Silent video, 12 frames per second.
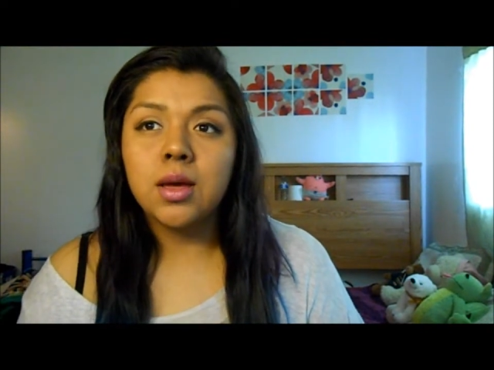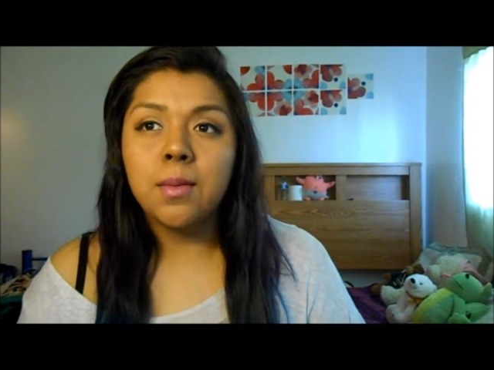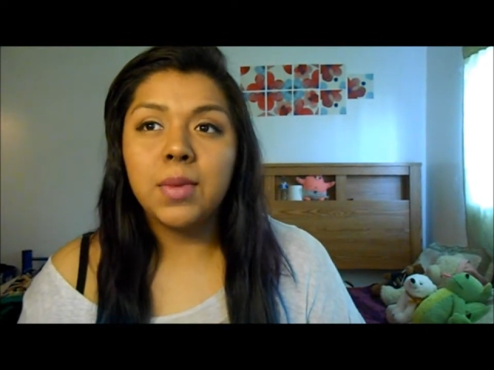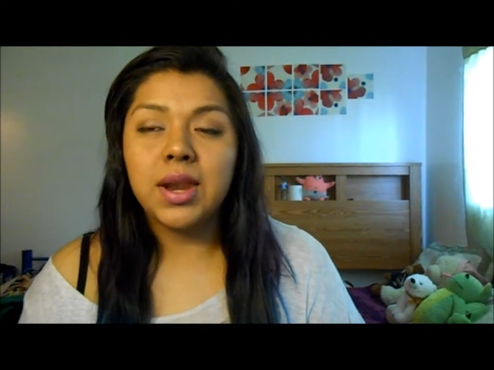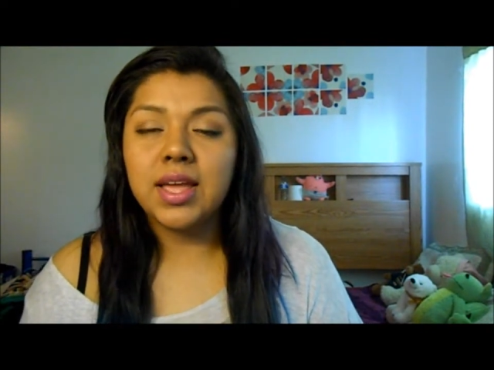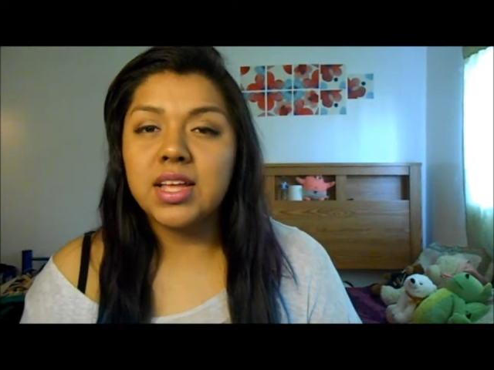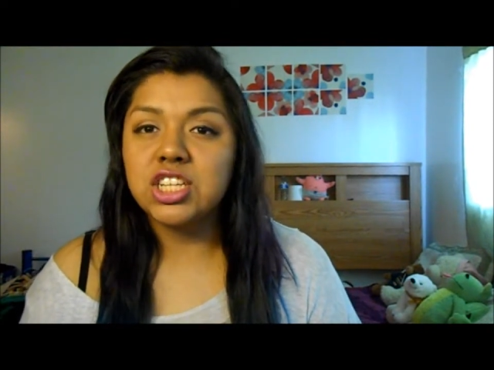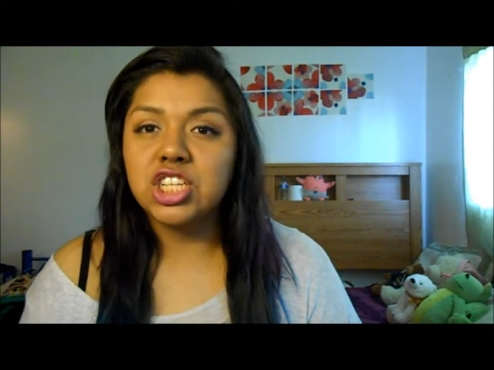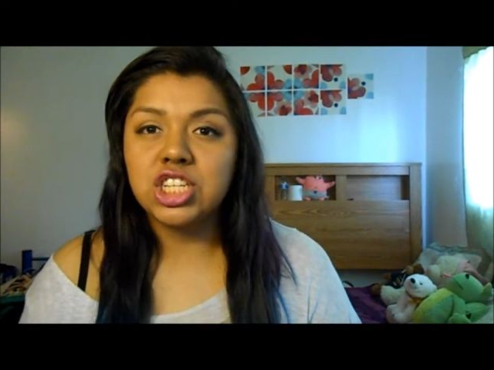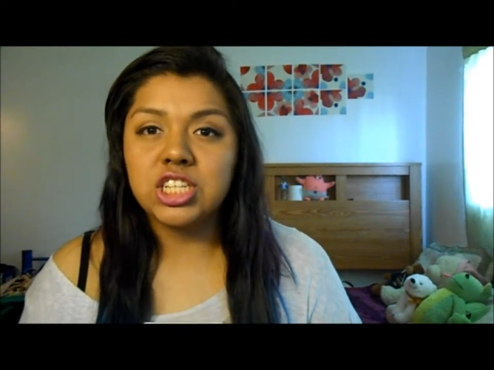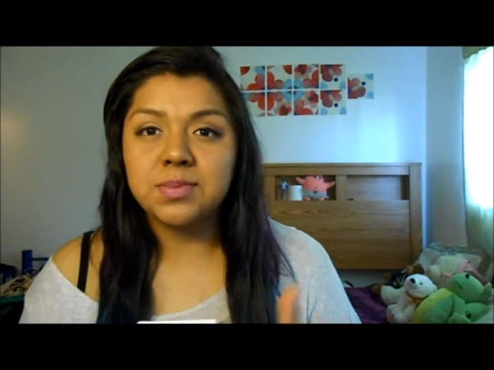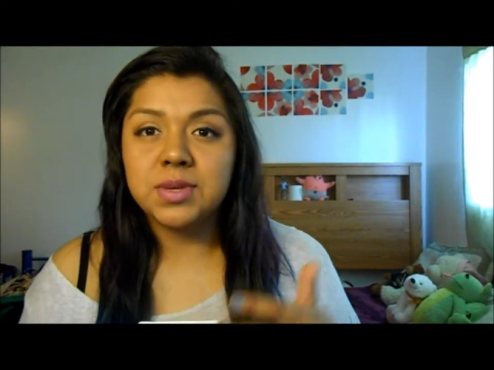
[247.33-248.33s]
but I guess
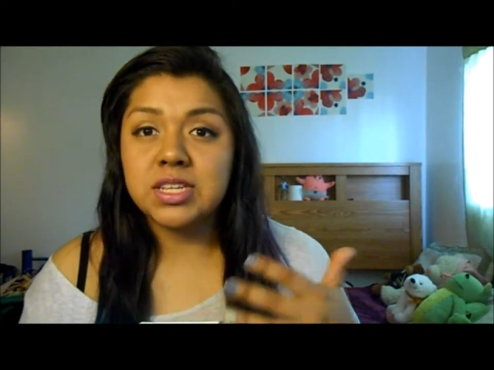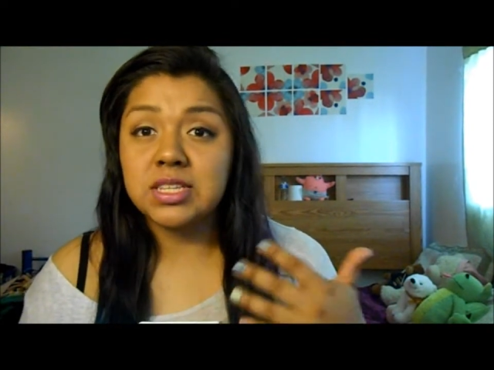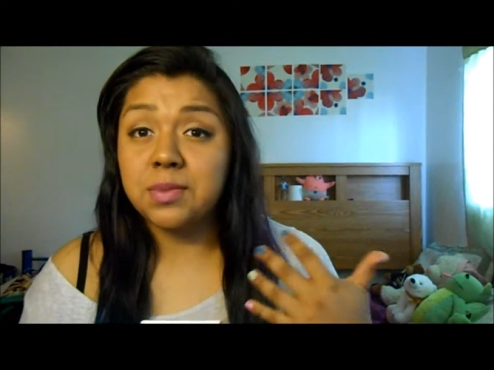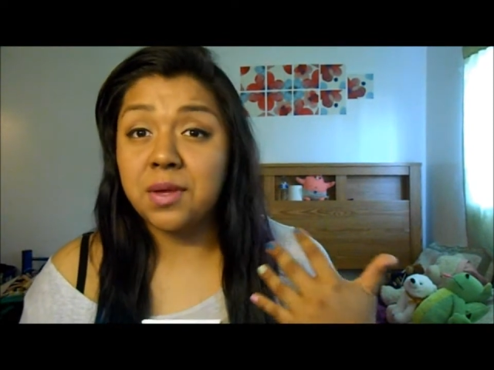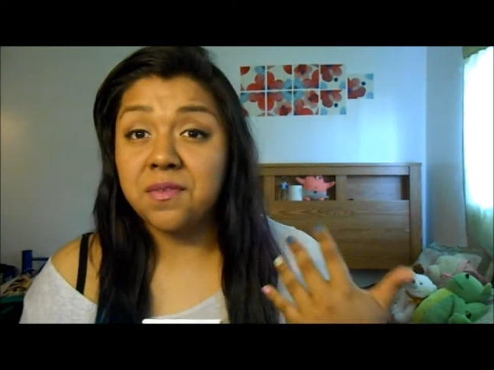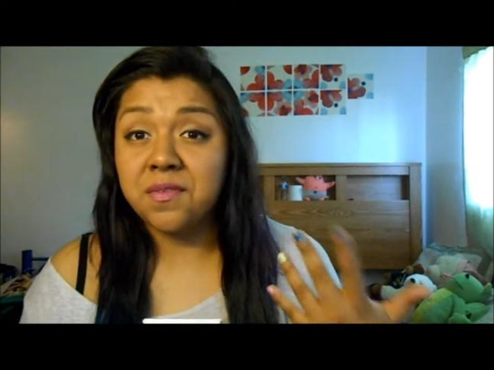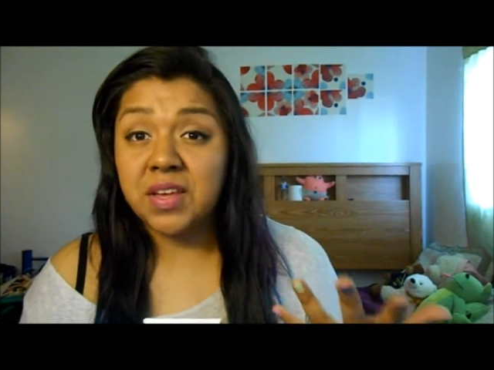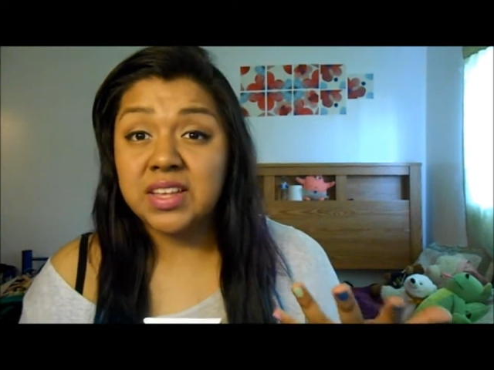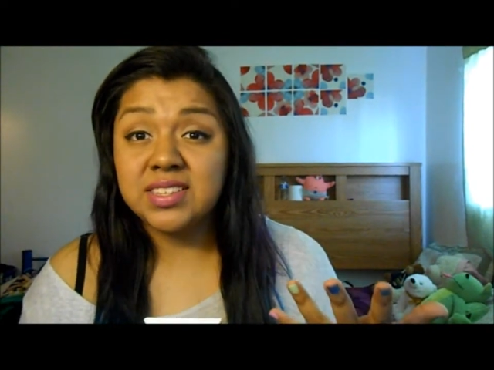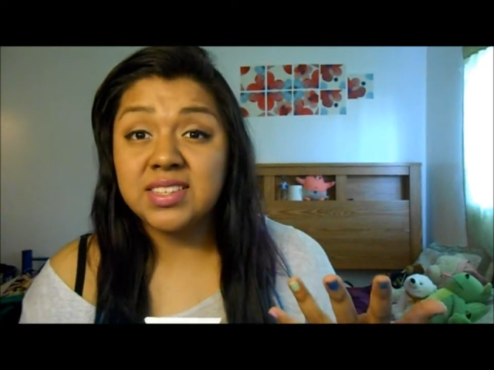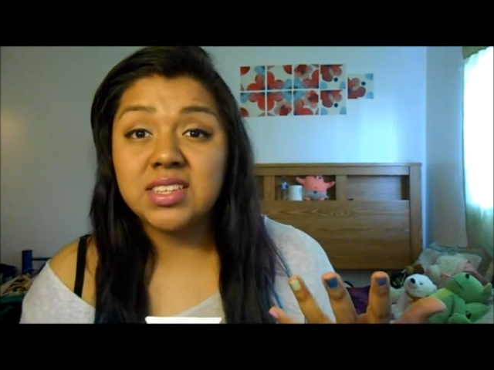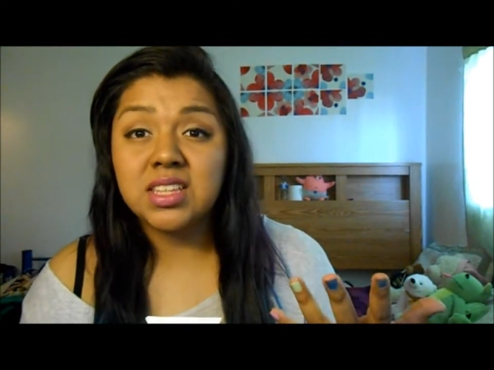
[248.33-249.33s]
just because my
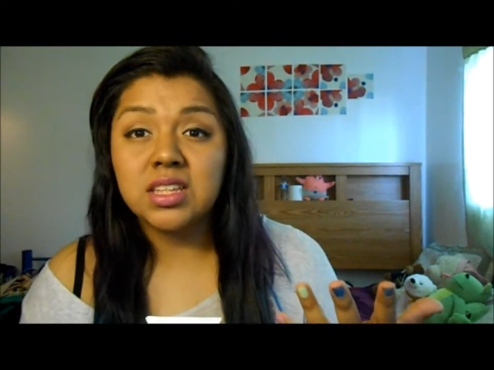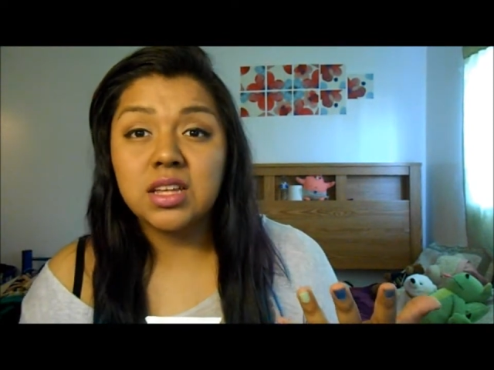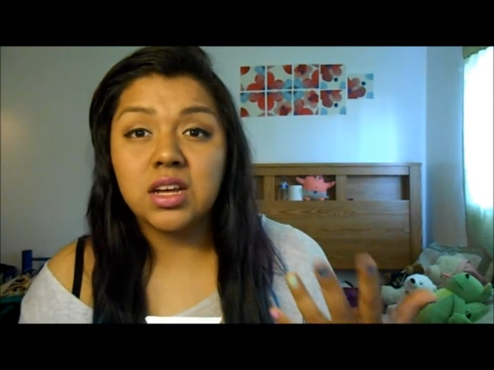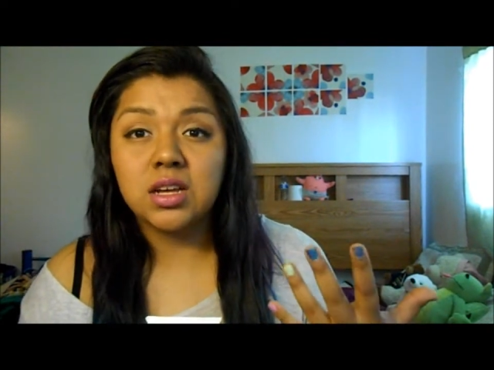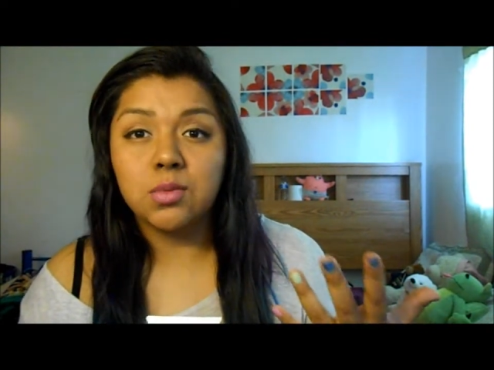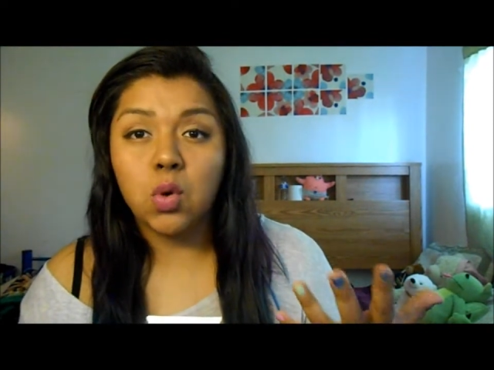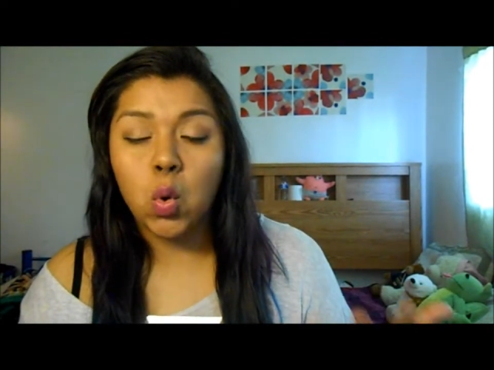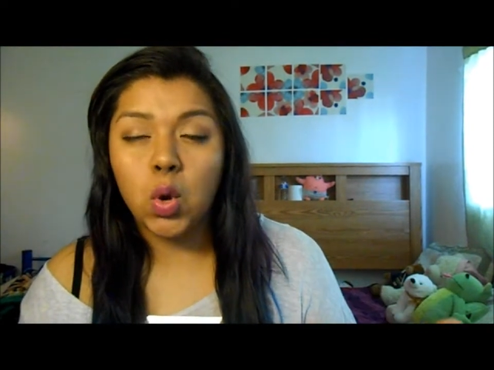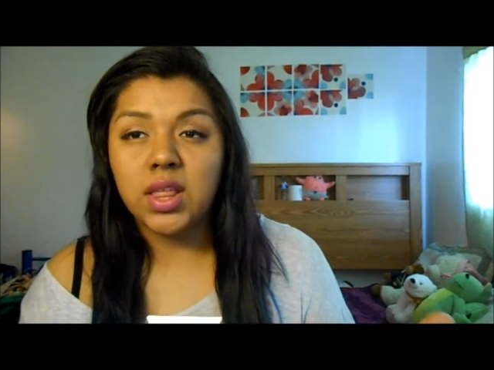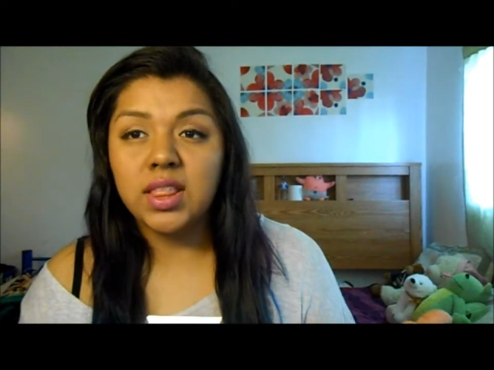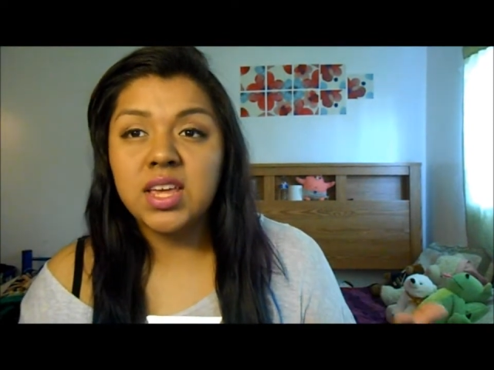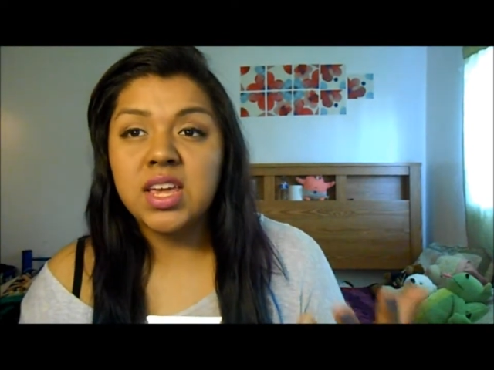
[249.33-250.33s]
face is
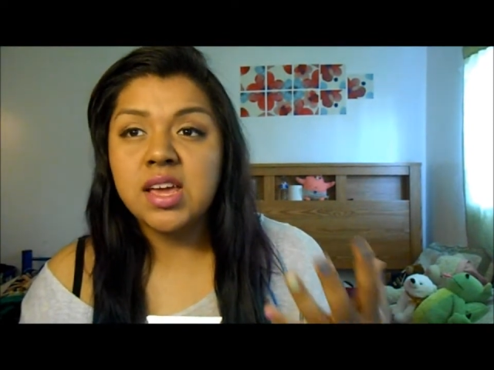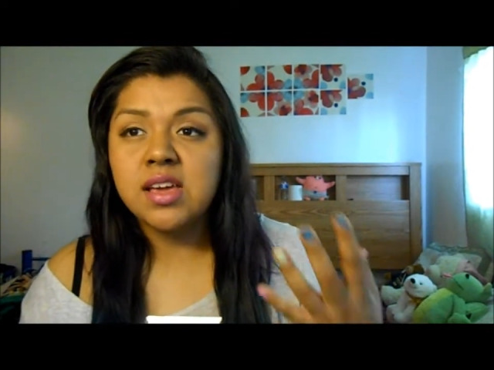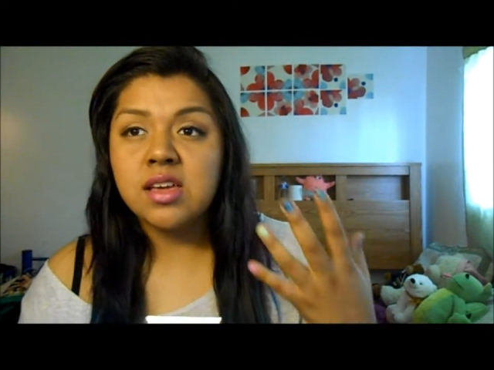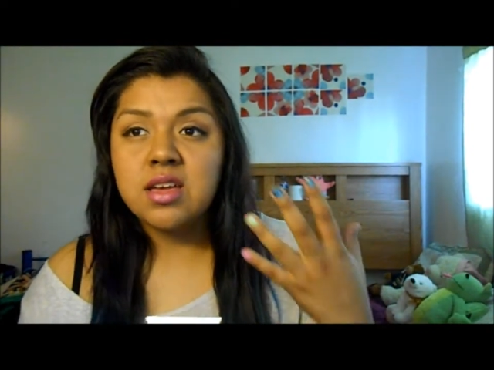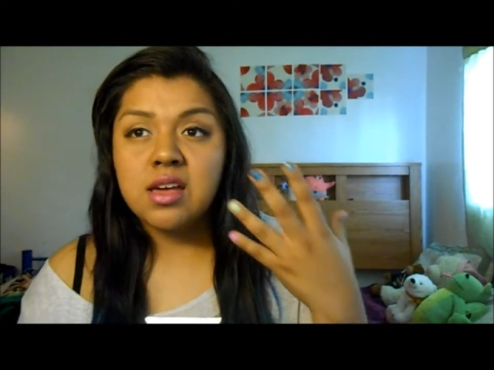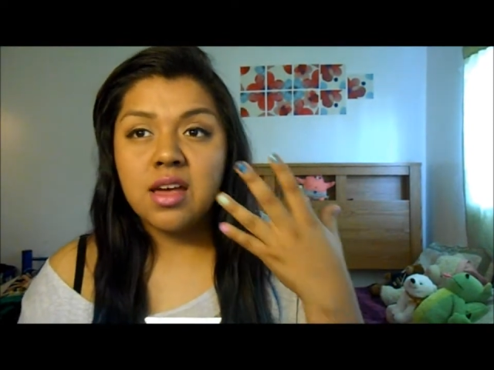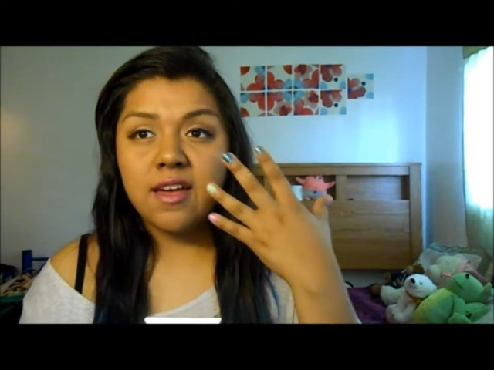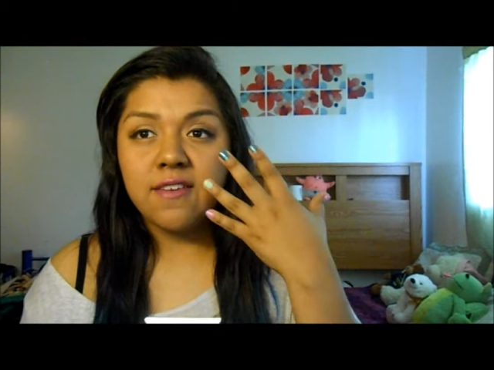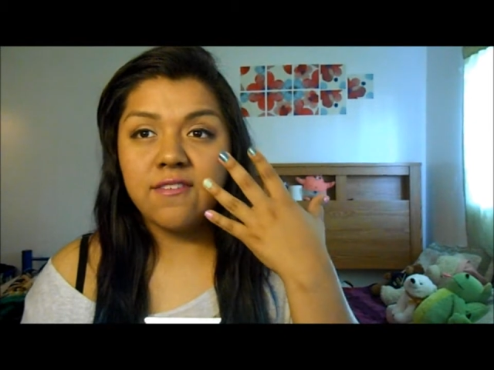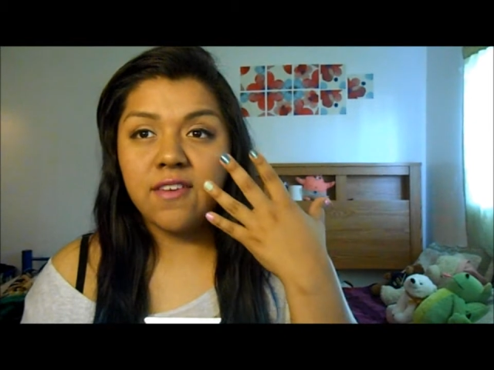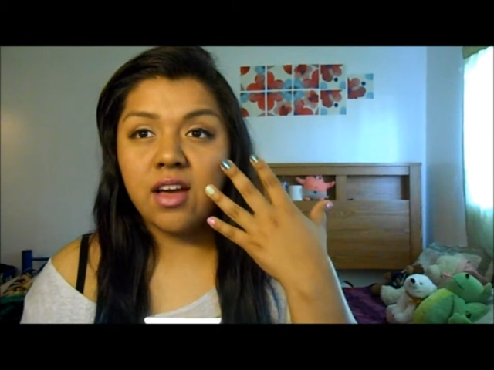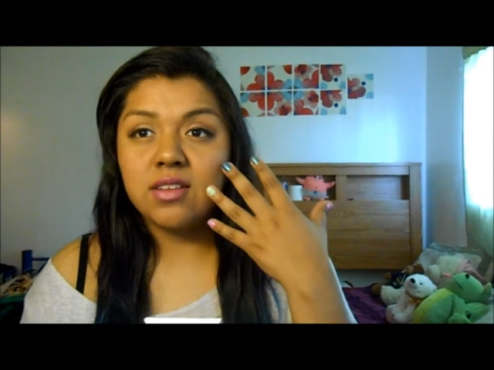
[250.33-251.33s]
oily, it
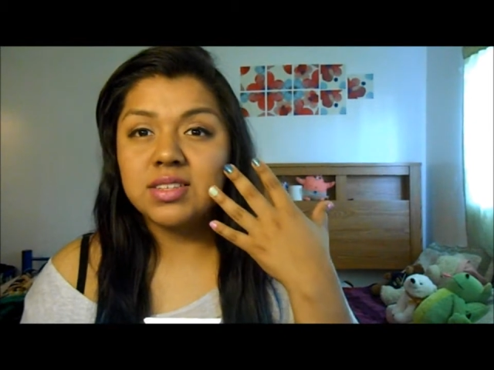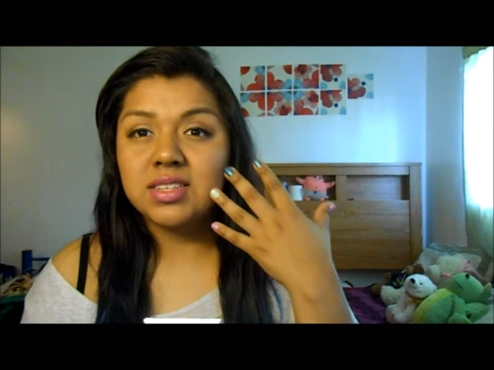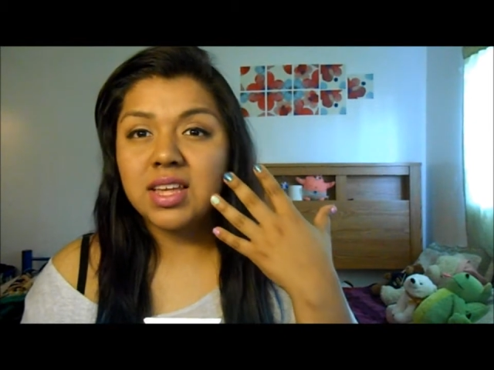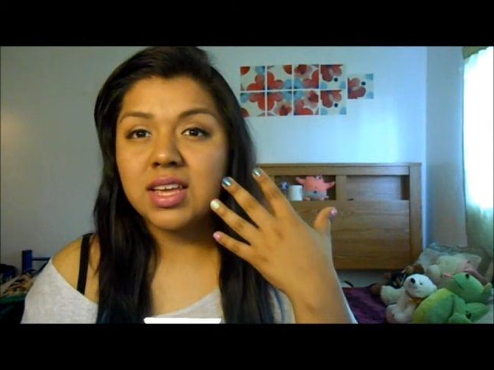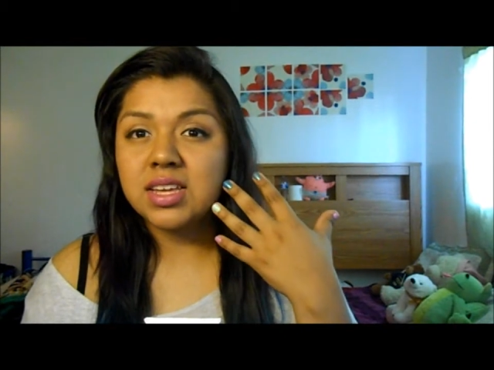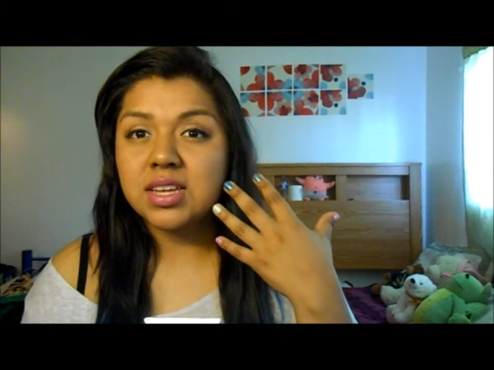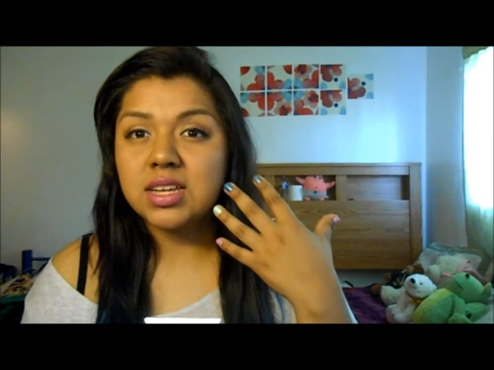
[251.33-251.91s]
felt like,